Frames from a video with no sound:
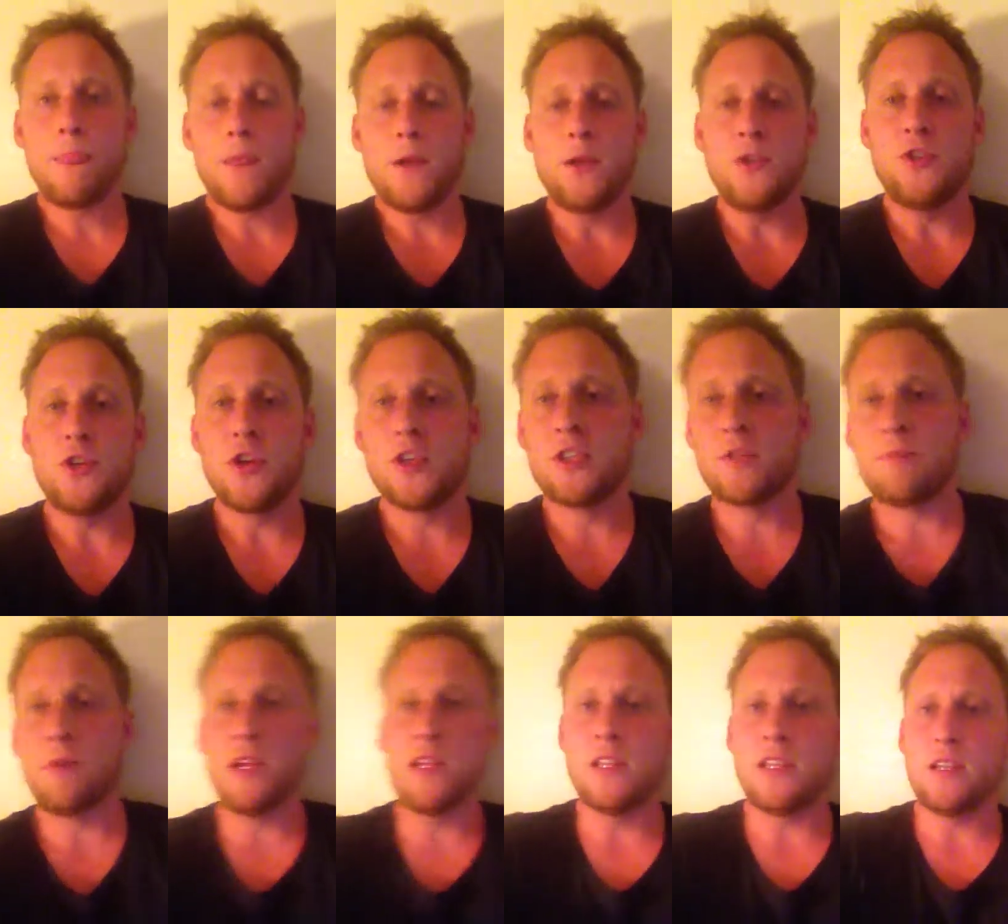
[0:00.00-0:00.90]
adjust
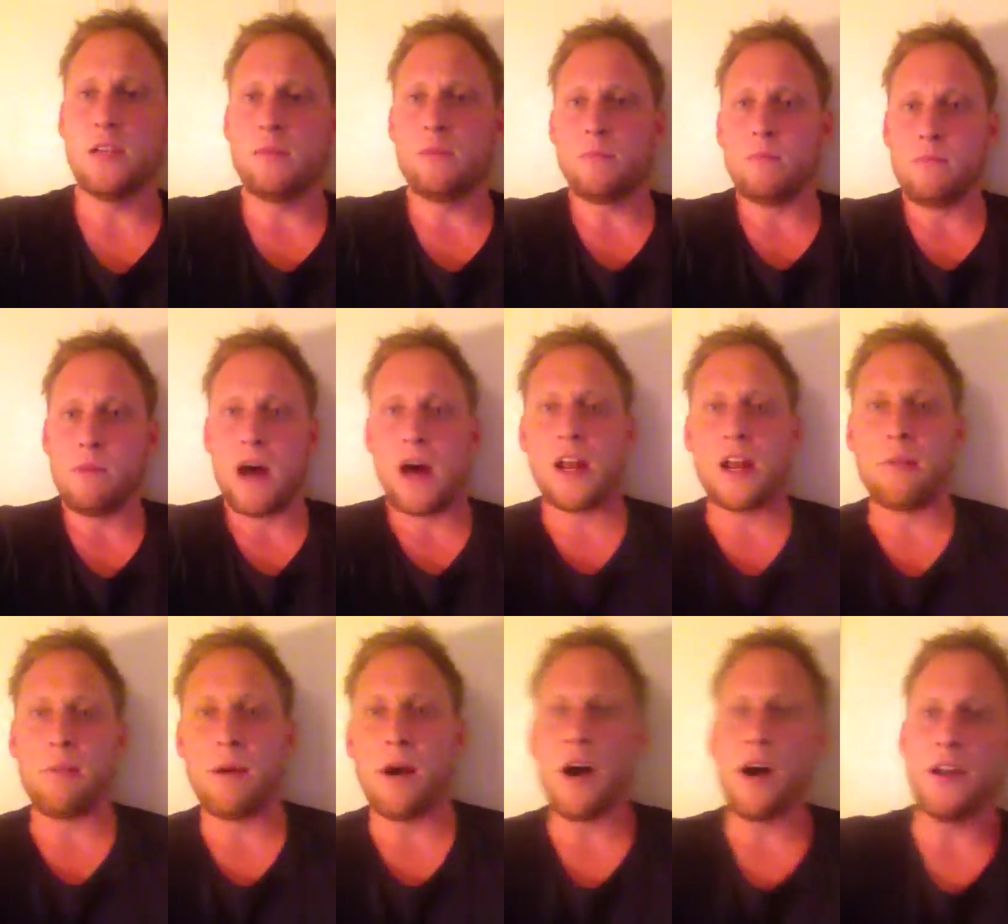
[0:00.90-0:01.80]
my little
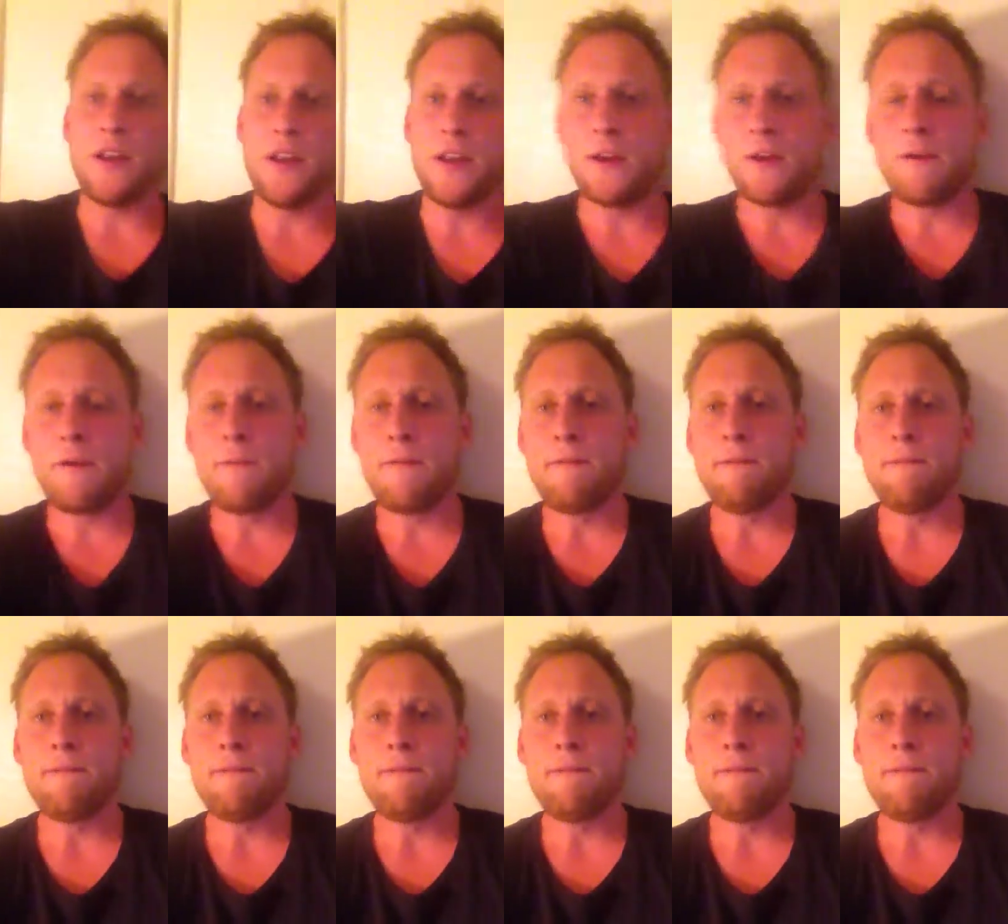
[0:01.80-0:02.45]
monopod here,